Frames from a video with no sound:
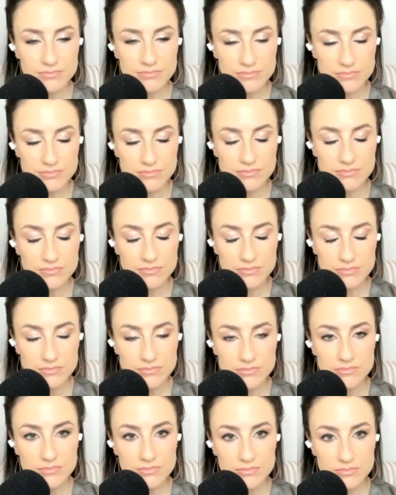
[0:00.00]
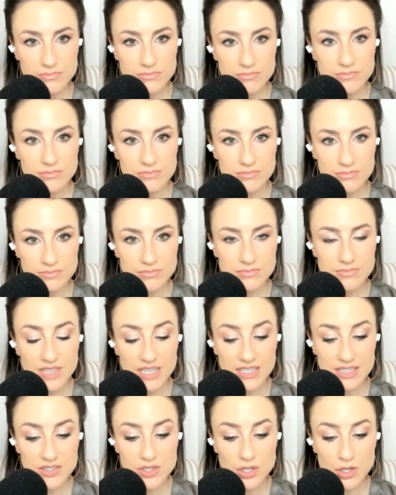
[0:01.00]
message to it.
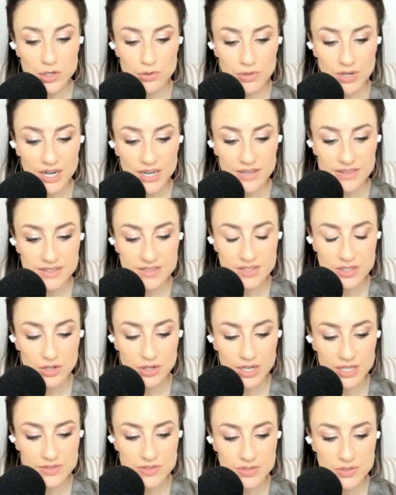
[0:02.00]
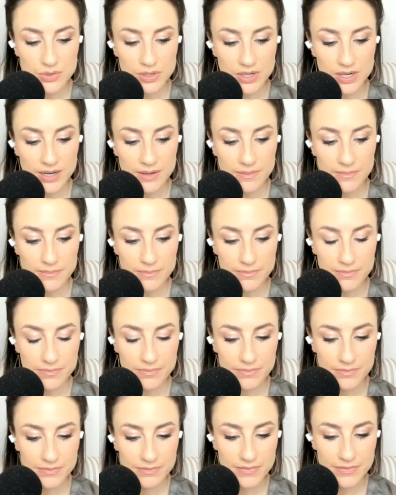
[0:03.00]
It is that's a great story.
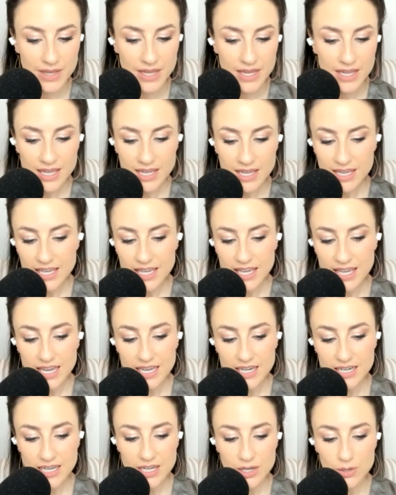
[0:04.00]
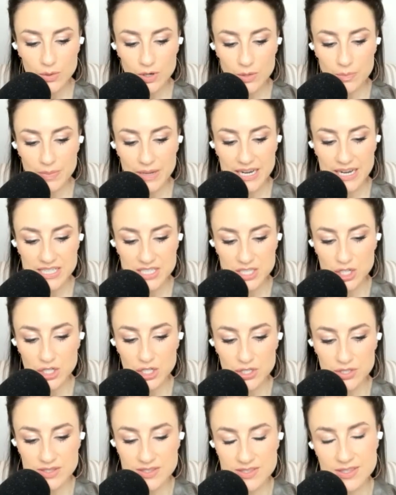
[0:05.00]
Candy or baked
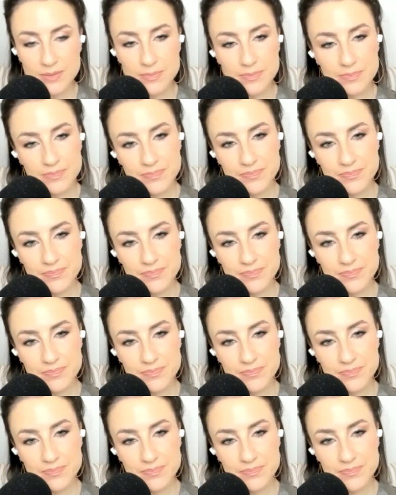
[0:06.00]
goods?